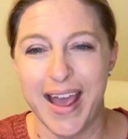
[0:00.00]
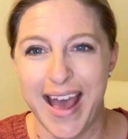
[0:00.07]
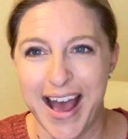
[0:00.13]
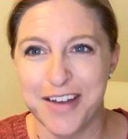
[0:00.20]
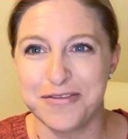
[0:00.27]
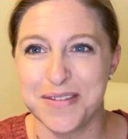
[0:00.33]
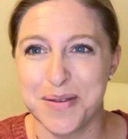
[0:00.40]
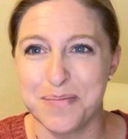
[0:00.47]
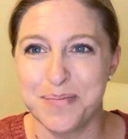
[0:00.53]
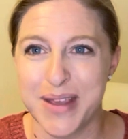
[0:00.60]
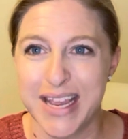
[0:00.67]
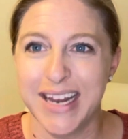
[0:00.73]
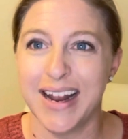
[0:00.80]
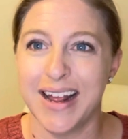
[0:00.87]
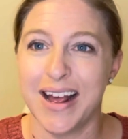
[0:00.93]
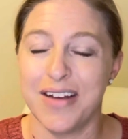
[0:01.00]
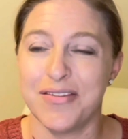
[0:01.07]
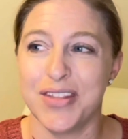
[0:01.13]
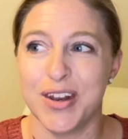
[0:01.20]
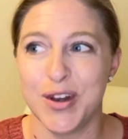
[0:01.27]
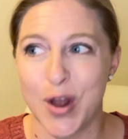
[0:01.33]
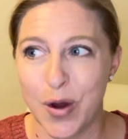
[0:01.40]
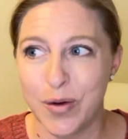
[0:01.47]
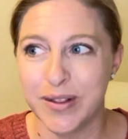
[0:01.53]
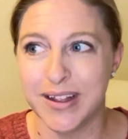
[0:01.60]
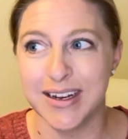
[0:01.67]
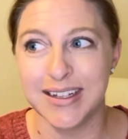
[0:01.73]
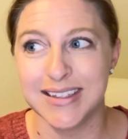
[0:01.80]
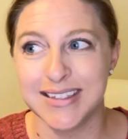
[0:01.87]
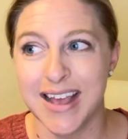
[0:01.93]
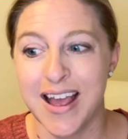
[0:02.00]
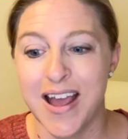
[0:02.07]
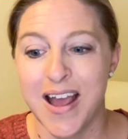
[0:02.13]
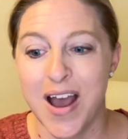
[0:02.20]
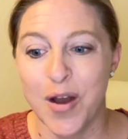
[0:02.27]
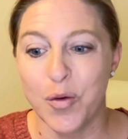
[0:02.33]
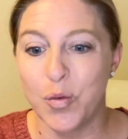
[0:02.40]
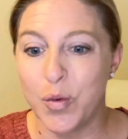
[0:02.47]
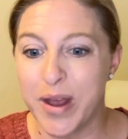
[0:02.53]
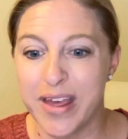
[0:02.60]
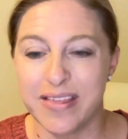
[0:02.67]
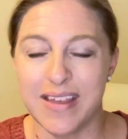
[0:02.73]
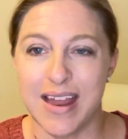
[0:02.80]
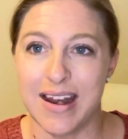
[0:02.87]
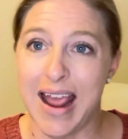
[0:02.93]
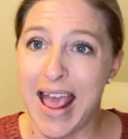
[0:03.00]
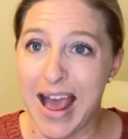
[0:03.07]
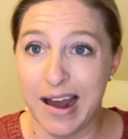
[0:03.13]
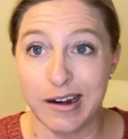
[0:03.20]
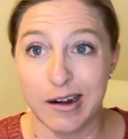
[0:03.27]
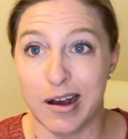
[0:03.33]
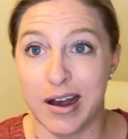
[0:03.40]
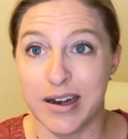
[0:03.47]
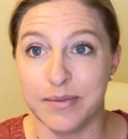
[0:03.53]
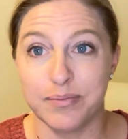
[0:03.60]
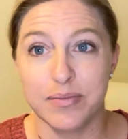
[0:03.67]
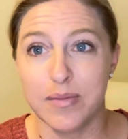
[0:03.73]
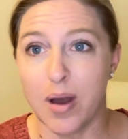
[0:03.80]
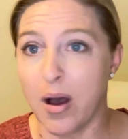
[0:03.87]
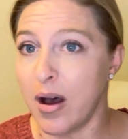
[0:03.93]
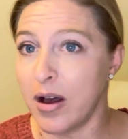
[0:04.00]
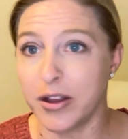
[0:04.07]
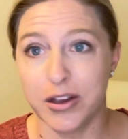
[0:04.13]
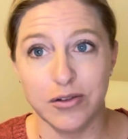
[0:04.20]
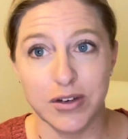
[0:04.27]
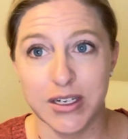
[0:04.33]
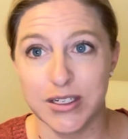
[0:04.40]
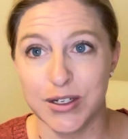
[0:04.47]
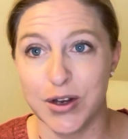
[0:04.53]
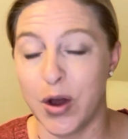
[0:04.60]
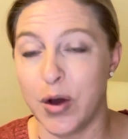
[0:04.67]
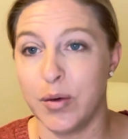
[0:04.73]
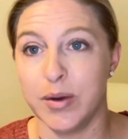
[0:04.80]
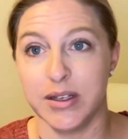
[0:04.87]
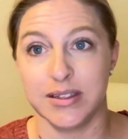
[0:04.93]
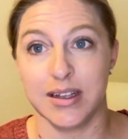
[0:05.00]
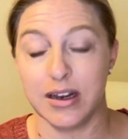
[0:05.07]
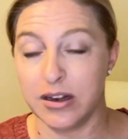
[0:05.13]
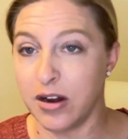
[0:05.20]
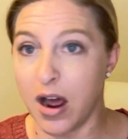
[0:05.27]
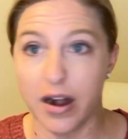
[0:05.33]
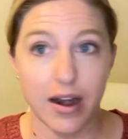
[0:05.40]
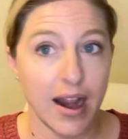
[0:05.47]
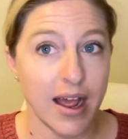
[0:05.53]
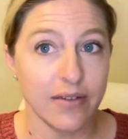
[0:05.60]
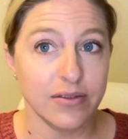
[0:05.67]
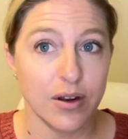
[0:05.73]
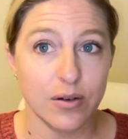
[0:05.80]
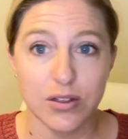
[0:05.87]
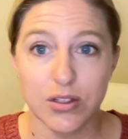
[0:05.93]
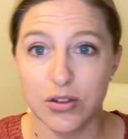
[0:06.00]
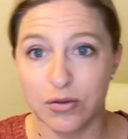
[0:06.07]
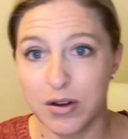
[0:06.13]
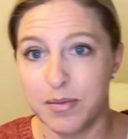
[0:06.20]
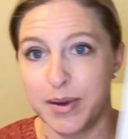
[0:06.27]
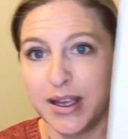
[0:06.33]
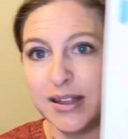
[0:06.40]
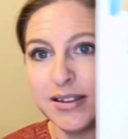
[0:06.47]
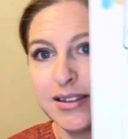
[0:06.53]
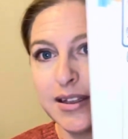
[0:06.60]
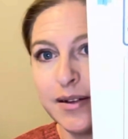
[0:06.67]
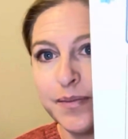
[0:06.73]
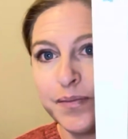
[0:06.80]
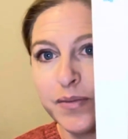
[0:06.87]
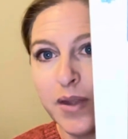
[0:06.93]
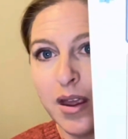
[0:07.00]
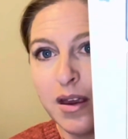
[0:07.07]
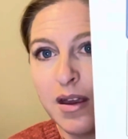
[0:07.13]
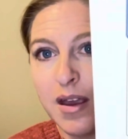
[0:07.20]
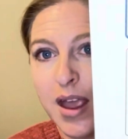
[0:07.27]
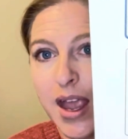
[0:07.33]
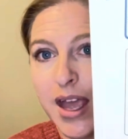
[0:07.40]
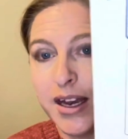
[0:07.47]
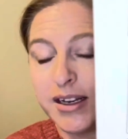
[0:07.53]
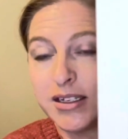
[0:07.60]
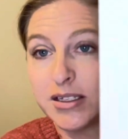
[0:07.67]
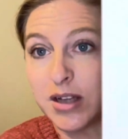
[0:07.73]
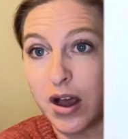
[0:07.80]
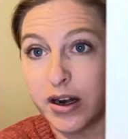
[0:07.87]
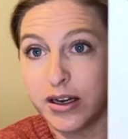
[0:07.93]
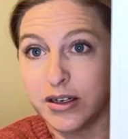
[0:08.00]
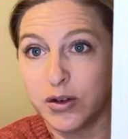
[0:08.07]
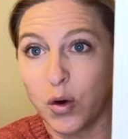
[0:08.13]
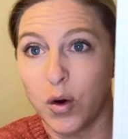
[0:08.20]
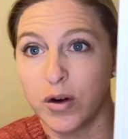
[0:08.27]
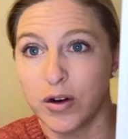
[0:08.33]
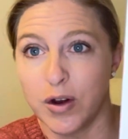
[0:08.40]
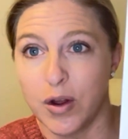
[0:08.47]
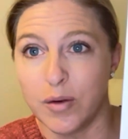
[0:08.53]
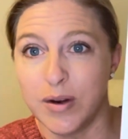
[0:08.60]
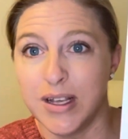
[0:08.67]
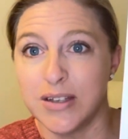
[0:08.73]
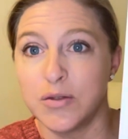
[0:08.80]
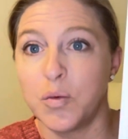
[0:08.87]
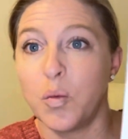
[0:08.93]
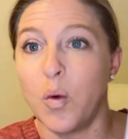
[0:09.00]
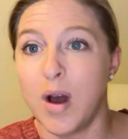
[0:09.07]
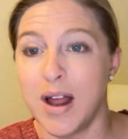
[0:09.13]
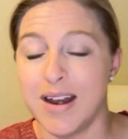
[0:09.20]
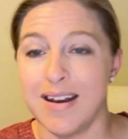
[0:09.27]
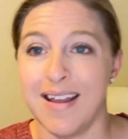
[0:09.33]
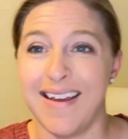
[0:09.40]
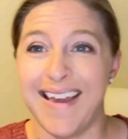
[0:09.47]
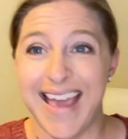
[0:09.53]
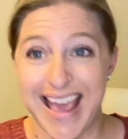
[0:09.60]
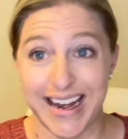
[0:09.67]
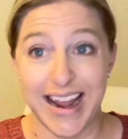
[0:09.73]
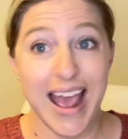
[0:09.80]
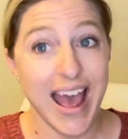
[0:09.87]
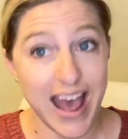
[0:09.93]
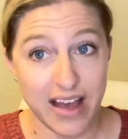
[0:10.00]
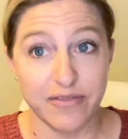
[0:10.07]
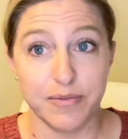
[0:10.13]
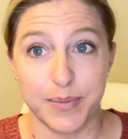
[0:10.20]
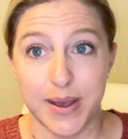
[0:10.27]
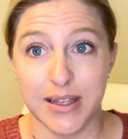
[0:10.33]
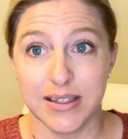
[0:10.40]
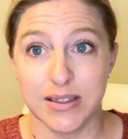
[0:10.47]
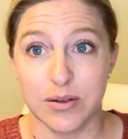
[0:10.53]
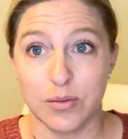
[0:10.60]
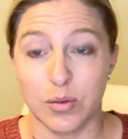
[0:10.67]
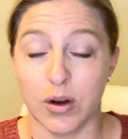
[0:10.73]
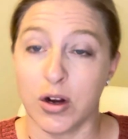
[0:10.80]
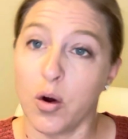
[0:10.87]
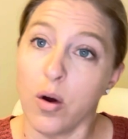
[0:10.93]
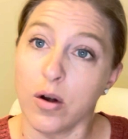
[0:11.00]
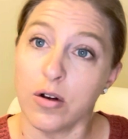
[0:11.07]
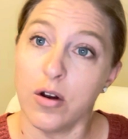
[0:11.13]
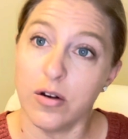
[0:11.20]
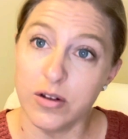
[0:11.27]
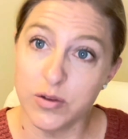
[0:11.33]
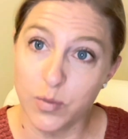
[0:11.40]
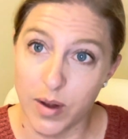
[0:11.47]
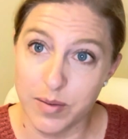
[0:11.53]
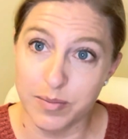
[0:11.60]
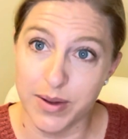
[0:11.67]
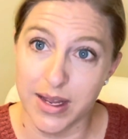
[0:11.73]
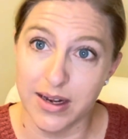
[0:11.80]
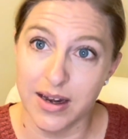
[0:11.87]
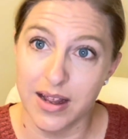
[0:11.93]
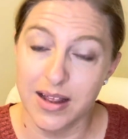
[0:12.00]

half the beat of the note that it's with and add it on. All you need to know is that a dotted half note is three beats and a dotted quarter note is one and a half beats, where a quarter note is one beat